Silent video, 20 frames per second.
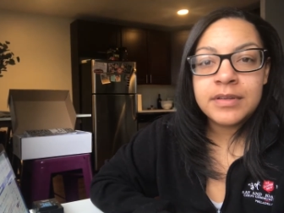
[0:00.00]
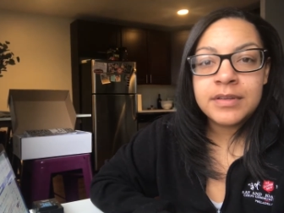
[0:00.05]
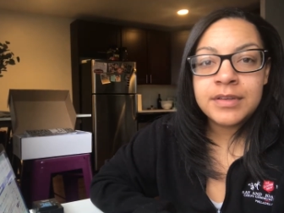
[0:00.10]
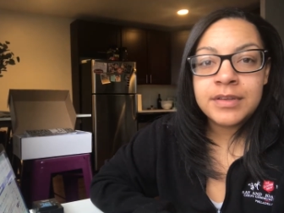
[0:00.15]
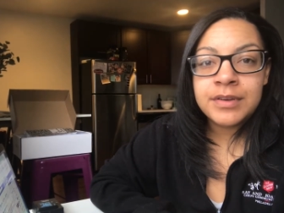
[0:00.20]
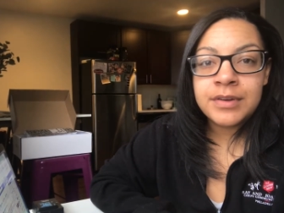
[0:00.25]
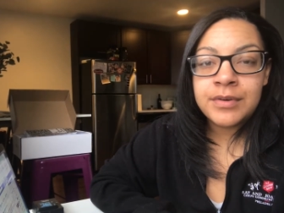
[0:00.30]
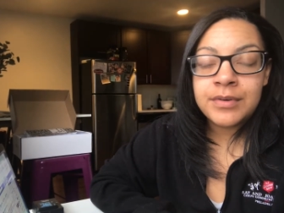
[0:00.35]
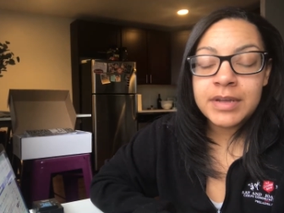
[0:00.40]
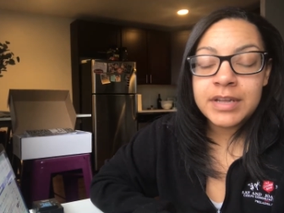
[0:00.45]

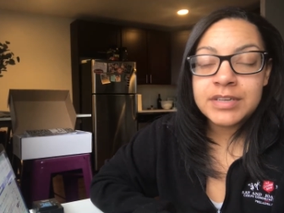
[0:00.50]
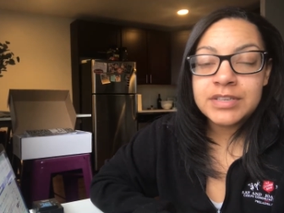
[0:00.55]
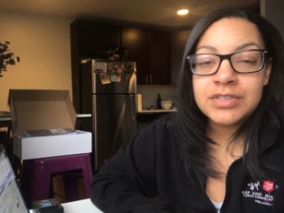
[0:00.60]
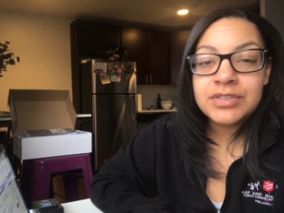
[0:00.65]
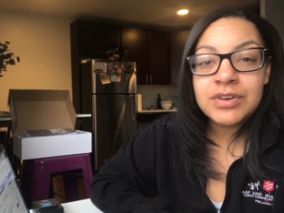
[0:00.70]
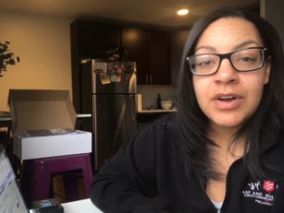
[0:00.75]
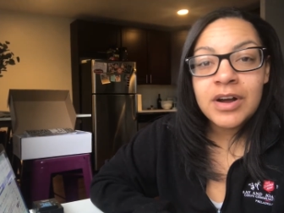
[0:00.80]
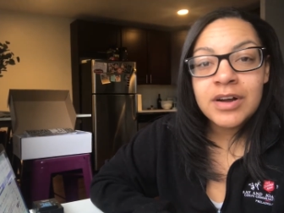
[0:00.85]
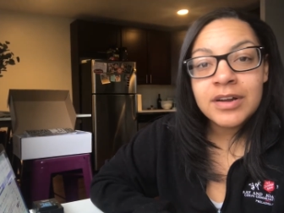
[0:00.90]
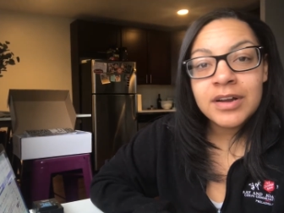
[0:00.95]
you know, get
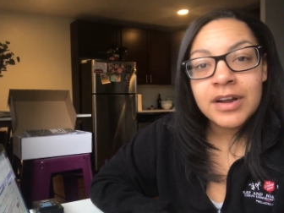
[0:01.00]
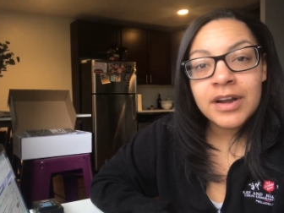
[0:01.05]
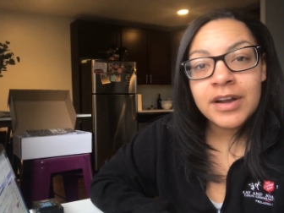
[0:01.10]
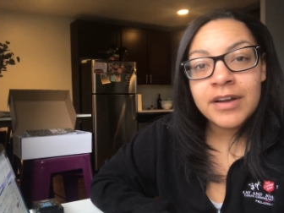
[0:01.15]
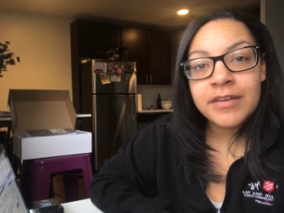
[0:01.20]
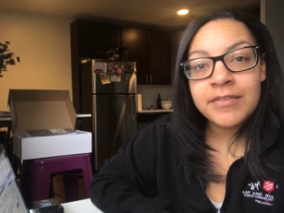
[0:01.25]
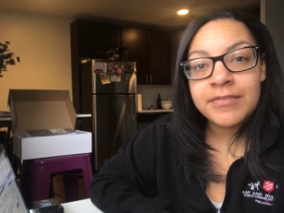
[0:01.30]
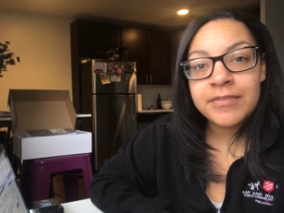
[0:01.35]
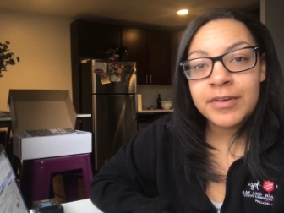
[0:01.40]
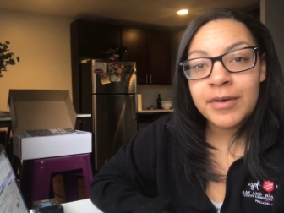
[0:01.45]

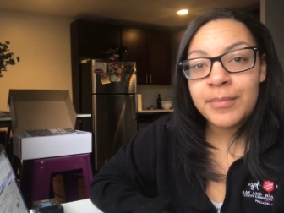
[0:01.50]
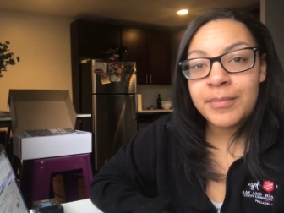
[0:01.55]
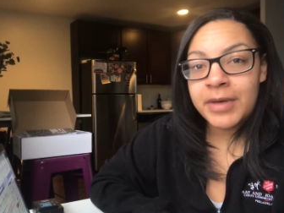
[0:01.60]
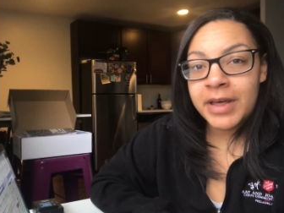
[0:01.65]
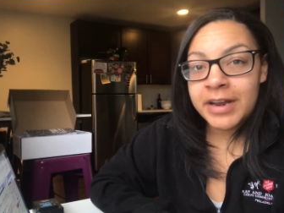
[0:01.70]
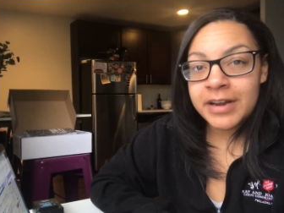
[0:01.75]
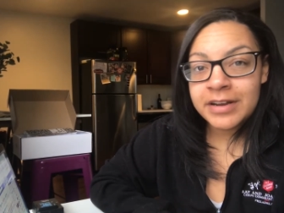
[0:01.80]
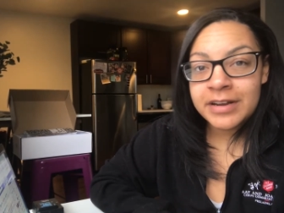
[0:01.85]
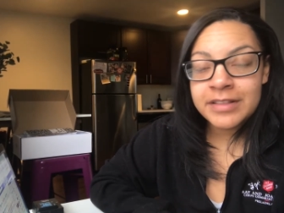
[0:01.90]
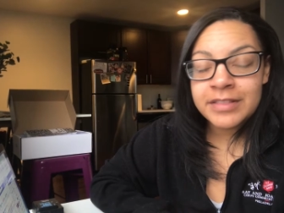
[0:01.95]
stronger, feel
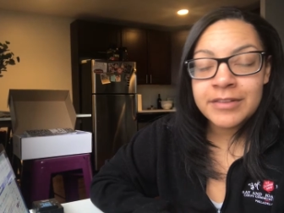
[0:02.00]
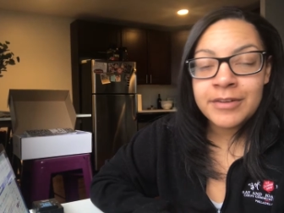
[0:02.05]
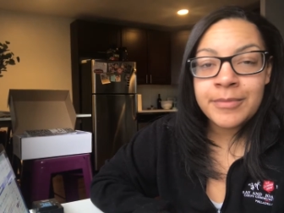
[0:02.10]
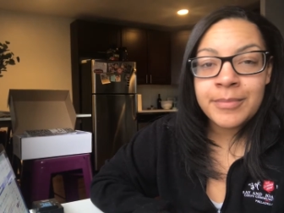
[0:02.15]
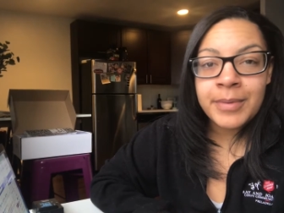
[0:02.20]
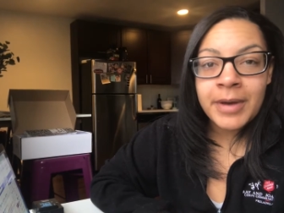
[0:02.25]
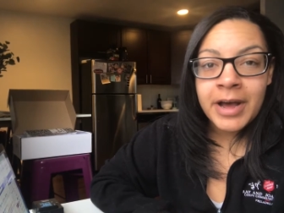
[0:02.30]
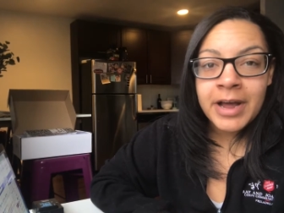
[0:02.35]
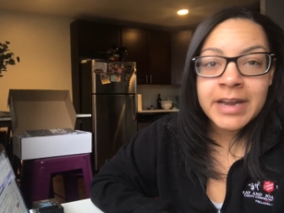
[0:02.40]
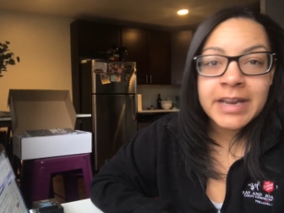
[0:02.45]
better in their
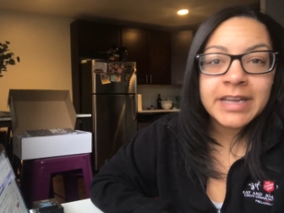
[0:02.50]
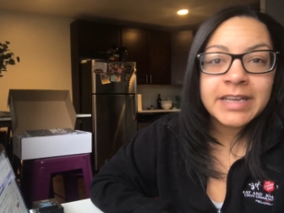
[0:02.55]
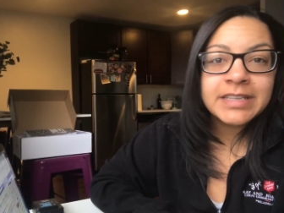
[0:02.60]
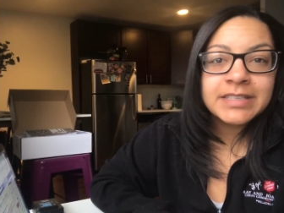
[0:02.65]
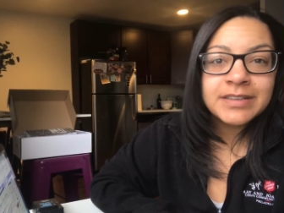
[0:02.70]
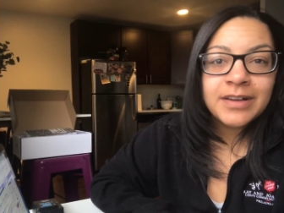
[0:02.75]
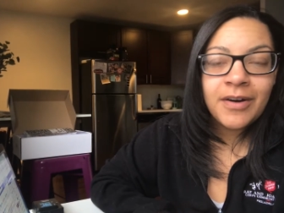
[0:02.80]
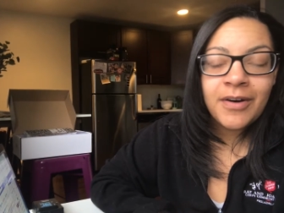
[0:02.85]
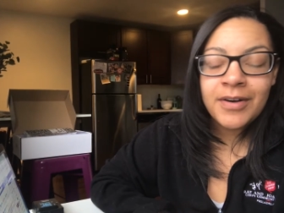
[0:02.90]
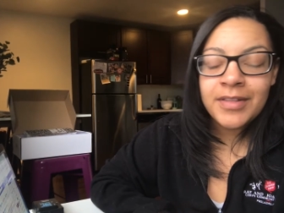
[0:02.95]

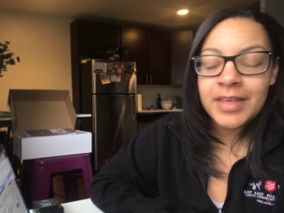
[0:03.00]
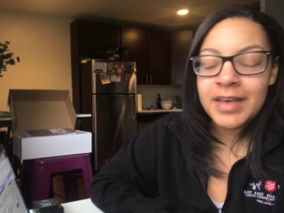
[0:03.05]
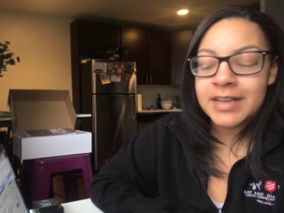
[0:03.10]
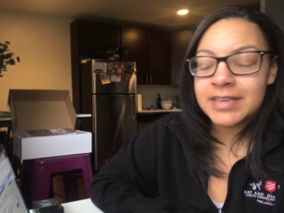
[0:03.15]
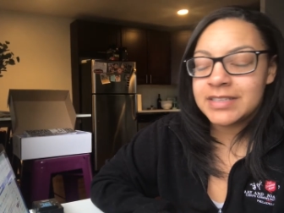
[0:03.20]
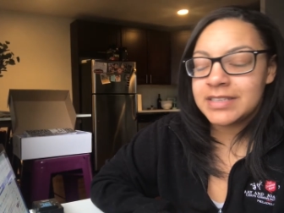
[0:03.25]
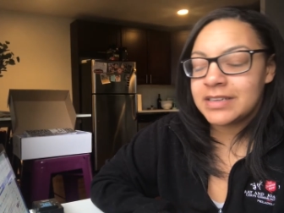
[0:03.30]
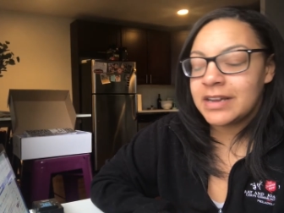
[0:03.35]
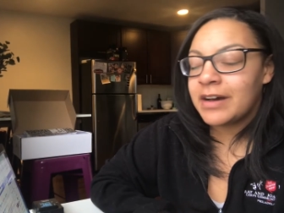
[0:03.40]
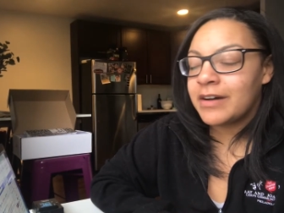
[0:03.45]
bodies, all
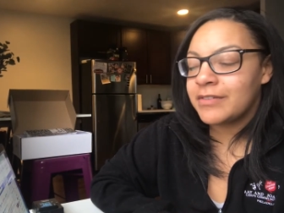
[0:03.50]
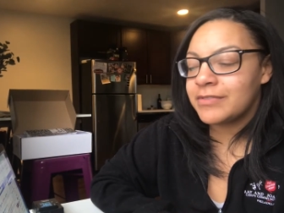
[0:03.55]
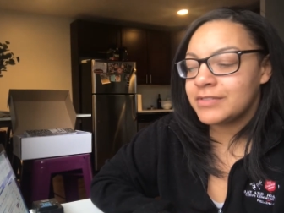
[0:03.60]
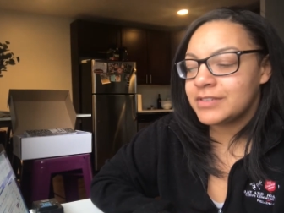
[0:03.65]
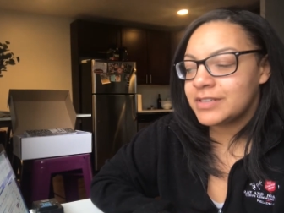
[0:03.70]
that stuff.